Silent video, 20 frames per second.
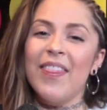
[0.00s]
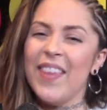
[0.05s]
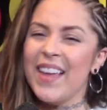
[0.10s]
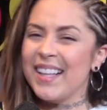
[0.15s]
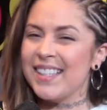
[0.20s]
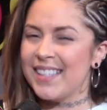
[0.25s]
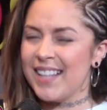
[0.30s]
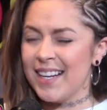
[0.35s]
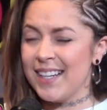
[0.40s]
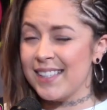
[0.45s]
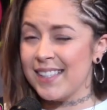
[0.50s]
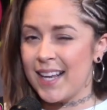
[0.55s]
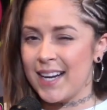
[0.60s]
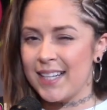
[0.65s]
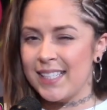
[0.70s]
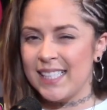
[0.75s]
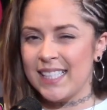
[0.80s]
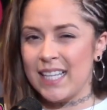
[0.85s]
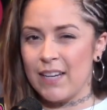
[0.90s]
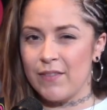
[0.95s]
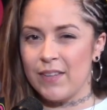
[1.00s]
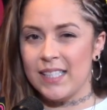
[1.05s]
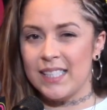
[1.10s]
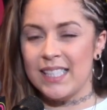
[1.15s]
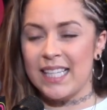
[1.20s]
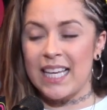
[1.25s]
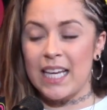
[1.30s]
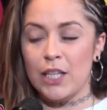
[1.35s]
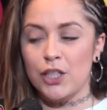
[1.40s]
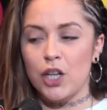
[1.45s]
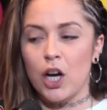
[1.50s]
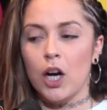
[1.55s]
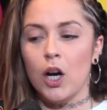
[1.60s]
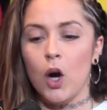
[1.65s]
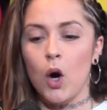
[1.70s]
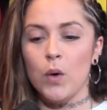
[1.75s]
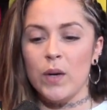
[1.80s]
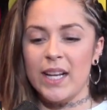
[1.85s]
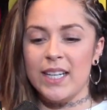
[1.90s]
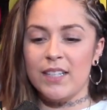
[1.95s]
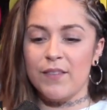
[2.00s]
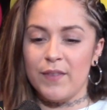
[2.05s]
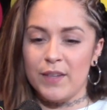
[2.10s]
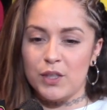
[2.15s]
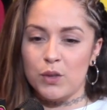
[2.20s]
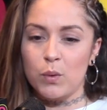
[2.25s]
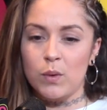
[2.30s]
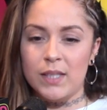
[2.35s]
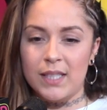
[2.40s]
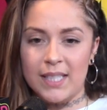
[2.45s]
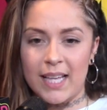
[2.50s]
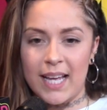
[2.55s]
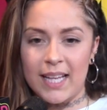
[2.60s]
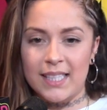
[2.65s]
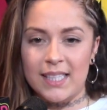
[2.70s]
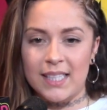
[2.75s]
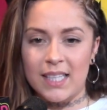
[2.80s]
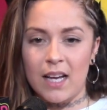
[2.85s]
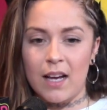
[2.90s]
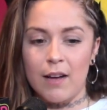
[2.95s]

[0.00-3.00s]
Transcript: They instead decided to give us each our own individual sets